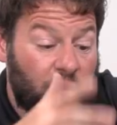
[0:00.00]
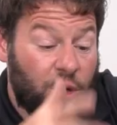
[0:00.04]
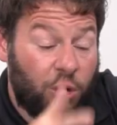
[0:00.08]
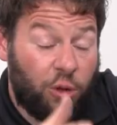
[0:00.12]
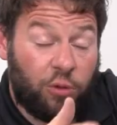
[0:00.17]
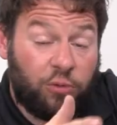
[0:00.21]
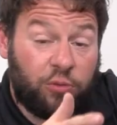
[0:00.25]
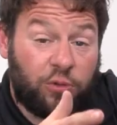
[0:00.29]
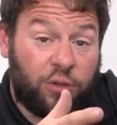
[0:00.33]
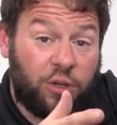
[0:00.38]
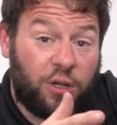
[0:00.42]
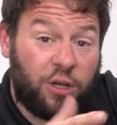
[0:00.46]

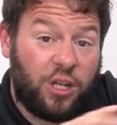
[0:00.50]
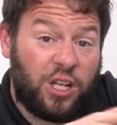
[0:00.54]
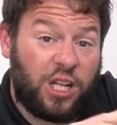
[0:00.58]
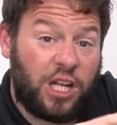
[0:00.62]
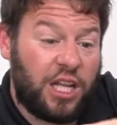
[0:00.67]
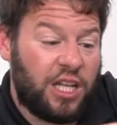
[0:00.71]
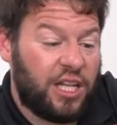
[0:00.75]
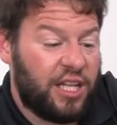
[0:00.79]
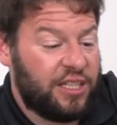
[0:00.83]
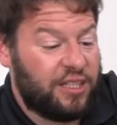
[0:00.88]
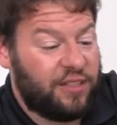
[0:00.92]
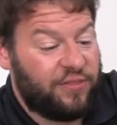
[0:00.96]
Overall,
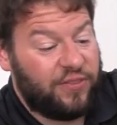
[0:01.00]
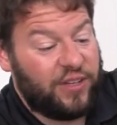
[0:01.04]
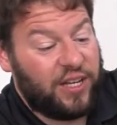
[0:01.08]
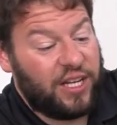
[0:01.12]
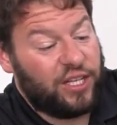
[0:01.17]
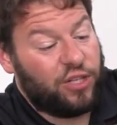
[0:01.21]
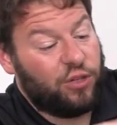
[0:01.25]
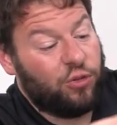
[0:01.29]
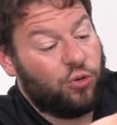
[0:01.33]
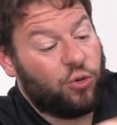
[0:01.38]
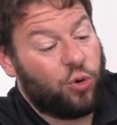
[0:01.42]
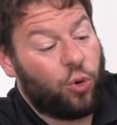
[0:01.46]
I like the
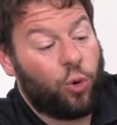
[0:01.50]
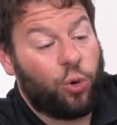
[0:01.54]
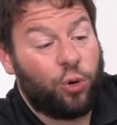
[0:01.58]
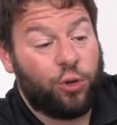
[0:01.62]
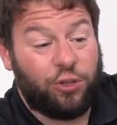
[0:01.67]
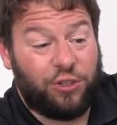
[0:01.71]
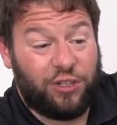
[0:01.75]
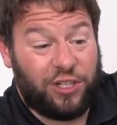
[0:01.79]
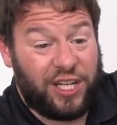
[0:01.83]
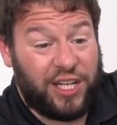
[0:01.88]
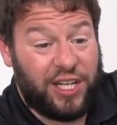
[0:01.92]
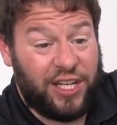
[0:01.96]
fact you can
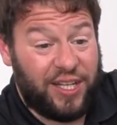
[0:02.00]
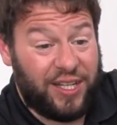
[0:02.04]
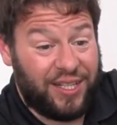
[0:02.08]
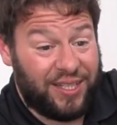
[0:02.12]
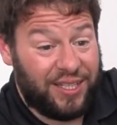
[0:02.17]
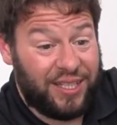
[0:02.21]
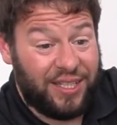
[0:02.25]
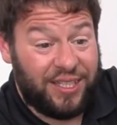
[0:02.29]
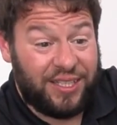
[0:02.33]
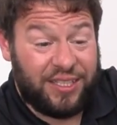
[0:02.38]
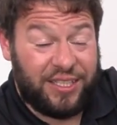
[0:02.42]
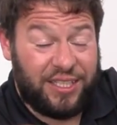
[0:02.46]
order a kit
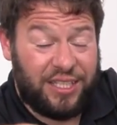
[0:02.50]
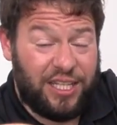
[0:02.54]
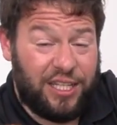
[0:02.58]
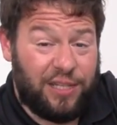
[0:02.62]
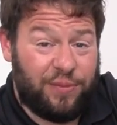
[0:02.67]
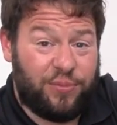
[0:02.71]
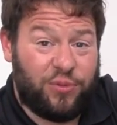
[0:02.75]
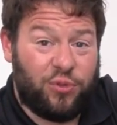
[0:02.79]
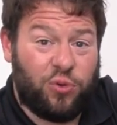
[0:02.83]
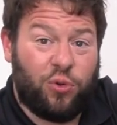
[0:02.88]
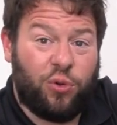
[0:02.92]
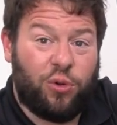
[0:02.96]
to
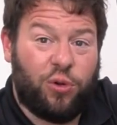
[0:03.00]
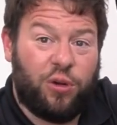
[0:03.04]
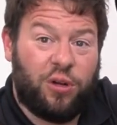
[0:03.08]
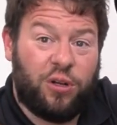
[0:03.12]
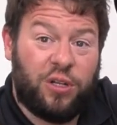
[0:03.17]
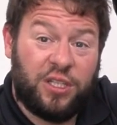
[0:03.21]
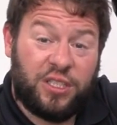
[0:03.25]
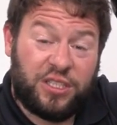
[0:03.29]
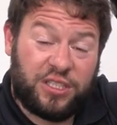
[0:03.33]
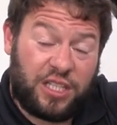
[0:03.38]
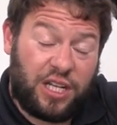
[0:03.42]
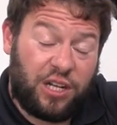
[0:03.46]
keep your
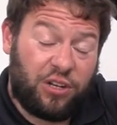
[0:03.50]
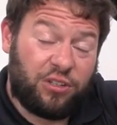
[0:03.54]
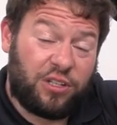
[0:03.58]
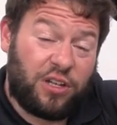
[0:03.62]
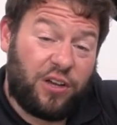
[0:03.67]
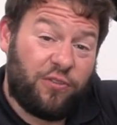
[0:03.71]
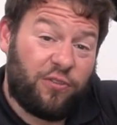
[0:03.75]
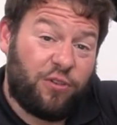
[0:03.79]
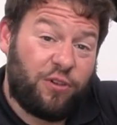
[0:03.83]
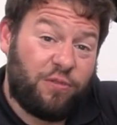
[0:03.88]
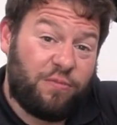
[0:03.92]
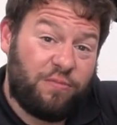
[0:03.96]
tonneau
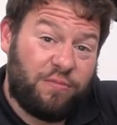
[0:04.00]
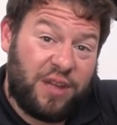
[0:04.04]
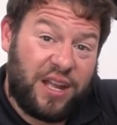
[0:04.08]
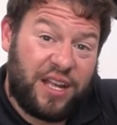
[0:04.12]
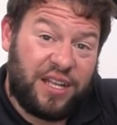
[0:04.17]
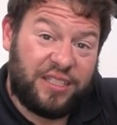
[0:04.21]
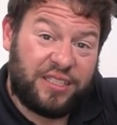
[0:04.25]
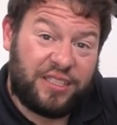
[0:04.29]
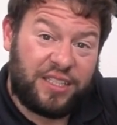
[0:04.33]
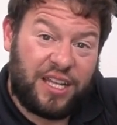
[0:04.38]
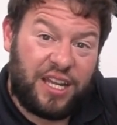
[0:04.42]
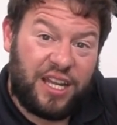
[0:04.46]
cover
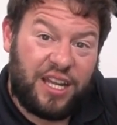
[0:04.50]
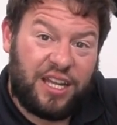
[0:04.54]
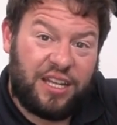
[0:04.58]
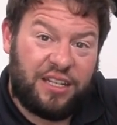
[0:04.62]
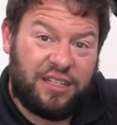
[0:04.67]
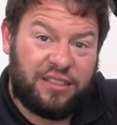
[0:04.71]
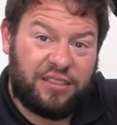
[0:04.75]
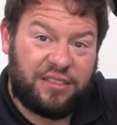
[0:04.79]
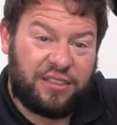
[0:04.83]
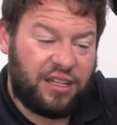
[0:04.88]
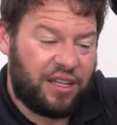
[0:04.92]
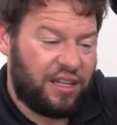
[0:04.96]

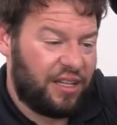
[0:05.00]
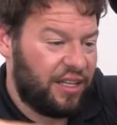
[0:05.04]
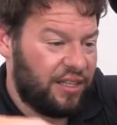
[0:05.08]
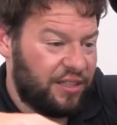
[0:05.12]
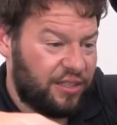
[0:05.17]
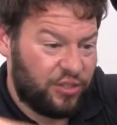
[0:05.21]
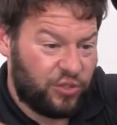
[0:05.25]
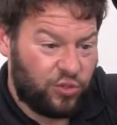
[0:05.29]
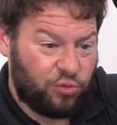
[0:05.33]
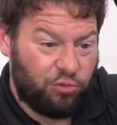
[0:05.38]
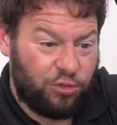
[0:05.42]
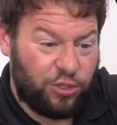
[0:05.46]
maintained. I like
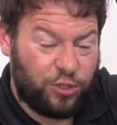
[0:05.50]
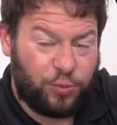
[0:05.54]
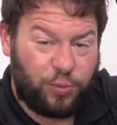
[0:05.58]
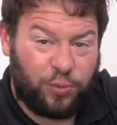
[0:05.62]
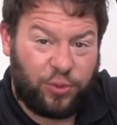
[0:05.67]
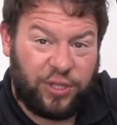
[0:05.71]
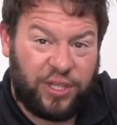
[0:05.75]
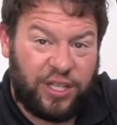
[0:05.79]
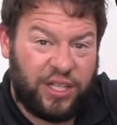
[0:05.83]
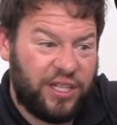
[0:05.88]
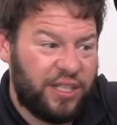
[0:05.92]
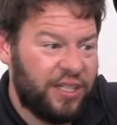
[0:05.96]
the
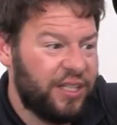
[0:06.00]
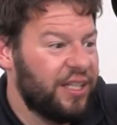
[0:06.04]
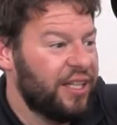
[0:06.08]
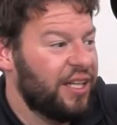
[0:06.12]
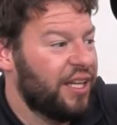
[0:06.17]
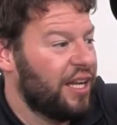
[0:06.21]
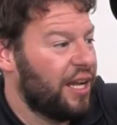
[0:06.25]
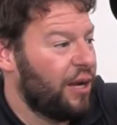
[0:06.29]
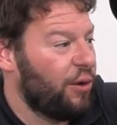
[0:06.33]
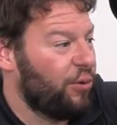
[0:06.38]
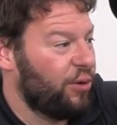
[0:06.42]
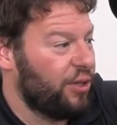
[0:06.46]
switchblade.
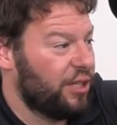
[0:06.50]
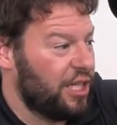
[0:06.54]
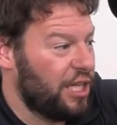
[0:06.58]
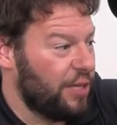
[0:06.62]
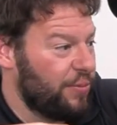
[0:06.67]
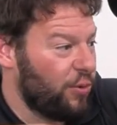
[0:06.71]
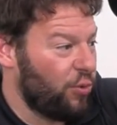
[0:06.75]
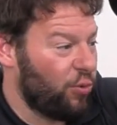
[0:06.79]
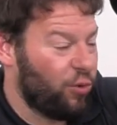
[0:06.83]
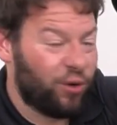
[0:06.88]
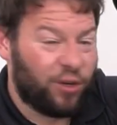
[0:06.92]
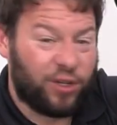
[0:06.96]
I want to
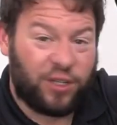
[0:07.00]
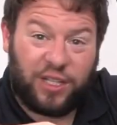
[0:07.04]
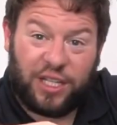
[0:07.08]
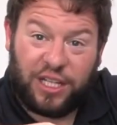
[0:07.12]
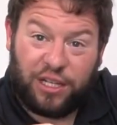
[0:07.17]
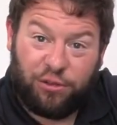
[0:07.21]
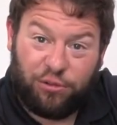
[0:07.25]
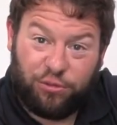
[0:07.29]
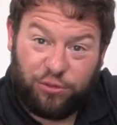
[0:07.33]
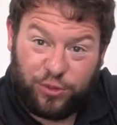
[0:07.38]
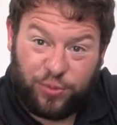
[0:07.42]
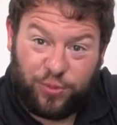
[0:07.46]
keep it working
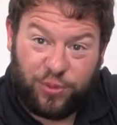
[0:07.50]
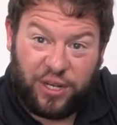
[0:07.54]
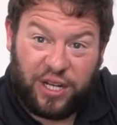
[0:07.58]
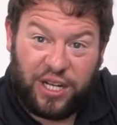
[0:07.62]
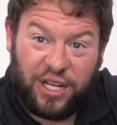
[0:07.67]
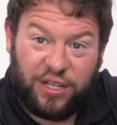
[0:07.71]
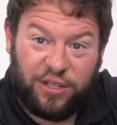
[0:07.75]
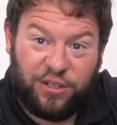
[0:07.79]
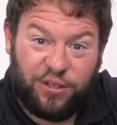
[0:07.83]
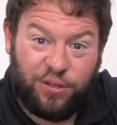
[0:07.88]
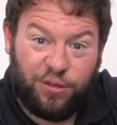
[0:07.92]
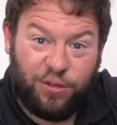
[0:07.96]
like when it was
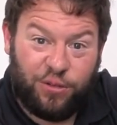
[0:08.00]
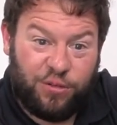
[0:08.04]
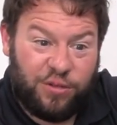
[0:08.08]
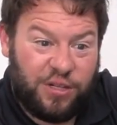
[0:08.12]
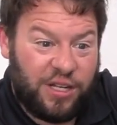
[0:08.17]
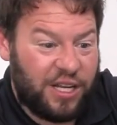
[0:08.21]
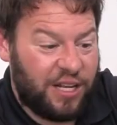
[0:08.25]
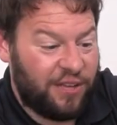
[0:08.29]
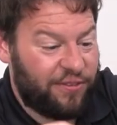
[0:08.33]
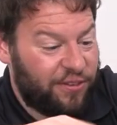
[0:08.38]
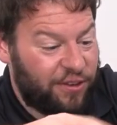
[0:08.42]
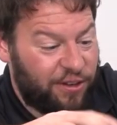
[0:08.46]
brand new.
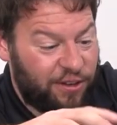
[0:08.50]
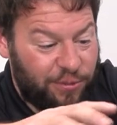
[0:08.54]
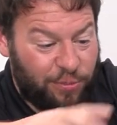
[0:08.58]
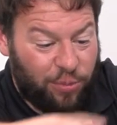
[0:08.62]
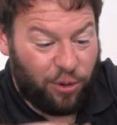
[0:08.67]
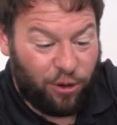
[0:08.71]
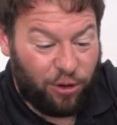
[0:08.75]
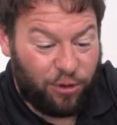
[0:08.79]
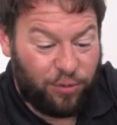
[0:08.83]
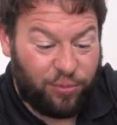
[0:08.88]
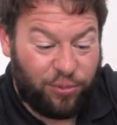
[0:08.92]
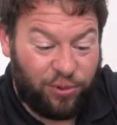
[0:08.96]
And if any
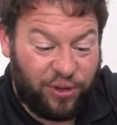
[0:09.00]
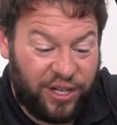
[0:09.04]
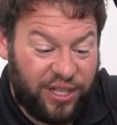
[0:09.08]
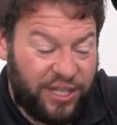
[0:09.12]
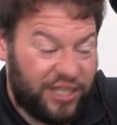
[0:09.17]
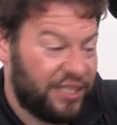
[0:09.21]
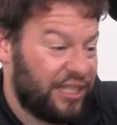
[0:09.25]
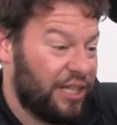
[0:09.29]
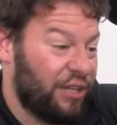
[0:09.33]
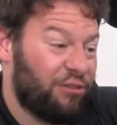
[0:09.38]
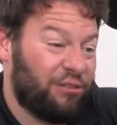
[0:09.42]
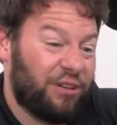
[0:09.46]
part
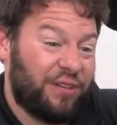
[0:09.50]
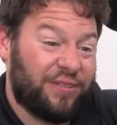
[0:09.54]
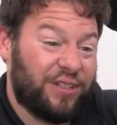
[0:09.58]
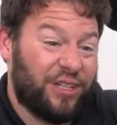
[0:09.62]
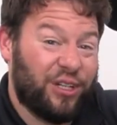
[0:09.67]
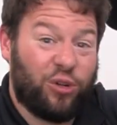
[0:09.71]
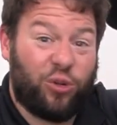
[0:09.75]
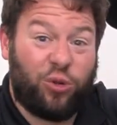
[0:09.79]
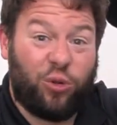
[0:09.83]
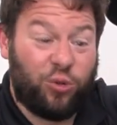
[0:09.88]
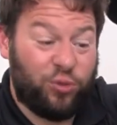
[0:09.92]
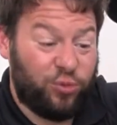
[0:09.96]
breaks, I don't have to
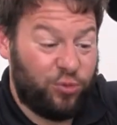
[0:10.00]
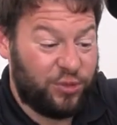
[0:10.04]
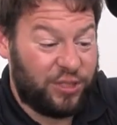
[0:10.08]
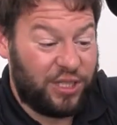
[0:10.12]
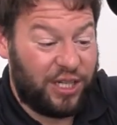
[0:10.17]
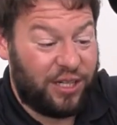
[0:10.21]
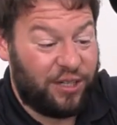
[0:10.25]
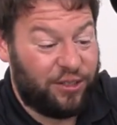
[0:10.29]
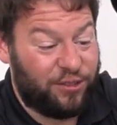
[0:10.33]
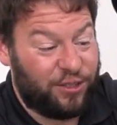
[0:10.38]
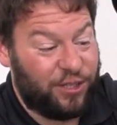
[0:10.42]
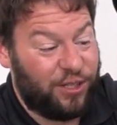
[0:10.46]
get a whole new
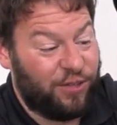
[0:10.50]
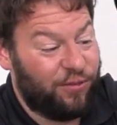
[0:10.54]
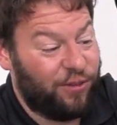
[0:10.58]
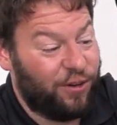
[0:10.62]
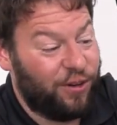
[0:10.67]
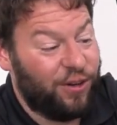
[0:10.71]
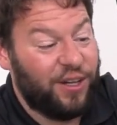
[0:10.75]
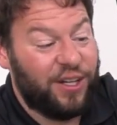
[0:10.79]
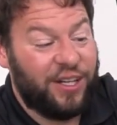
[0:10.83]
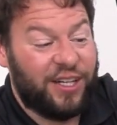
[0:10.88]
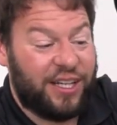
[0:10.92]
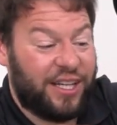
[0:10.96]
tonneau
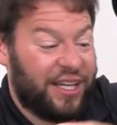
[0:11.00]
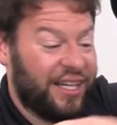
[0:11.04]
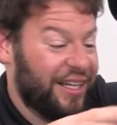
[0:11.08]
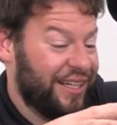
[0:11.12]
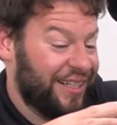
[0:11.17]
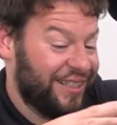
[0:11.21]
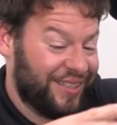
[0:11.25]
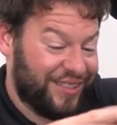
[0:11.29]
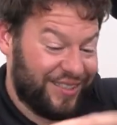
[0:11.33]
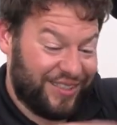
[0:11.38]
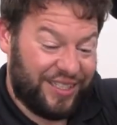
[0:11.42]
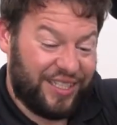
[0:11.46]
cover. I can
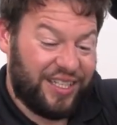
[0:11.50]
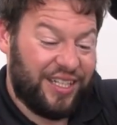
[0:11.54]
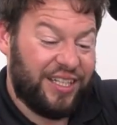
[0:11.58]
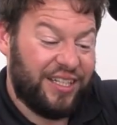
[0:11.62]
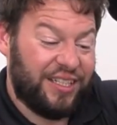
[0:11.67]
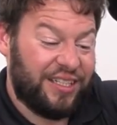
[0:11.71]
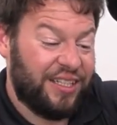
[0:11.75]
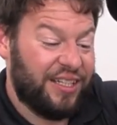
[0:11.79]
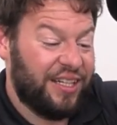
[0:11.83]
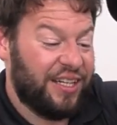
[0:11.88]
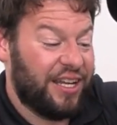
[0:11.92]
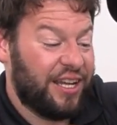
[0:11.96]
get this
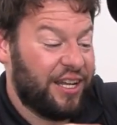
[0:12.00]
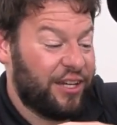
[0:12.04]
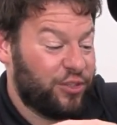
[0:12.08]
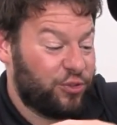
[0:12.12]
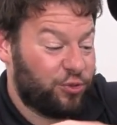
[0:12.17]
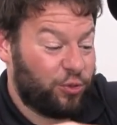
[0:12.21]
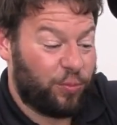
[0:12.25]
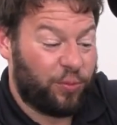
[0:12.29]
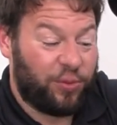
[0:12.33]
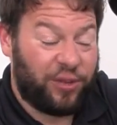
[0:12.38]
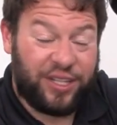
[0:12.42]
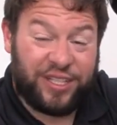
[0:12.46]
kit and
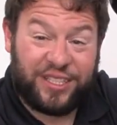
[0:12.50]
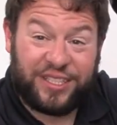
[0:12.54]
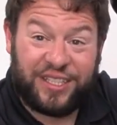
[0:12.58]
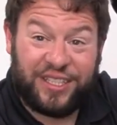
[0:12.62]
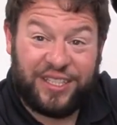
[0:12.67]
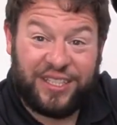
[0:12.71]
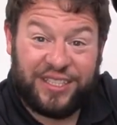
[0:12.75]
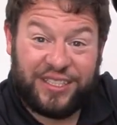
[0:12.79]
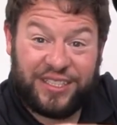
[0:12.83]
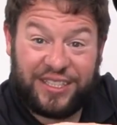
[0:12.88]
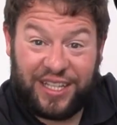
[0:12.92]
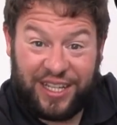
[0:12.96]
just replace
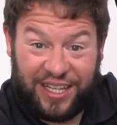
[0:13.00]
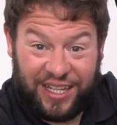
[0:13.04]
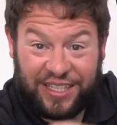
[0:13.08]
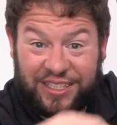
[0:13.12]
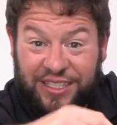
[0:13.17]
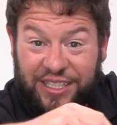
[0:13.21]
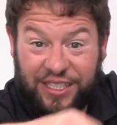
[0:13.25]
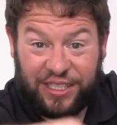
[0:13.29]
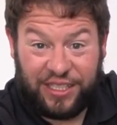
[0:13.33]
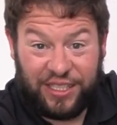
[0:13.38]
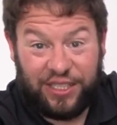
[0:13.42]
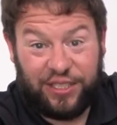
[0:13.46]
things as
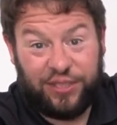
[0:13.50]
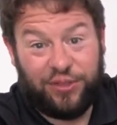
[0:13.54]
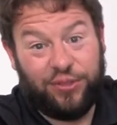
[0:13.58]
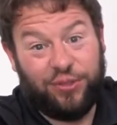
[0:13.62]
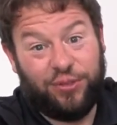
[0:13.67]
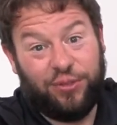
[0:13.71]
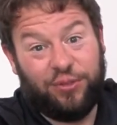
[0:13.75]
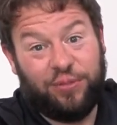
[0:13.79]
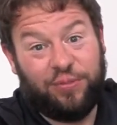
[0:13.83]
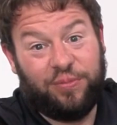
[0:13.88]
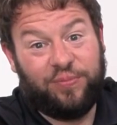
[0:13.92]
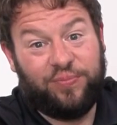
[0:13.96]
I need
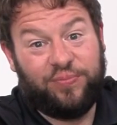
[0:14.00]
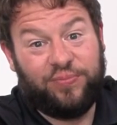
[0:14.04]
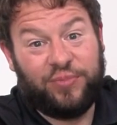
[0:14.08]
to.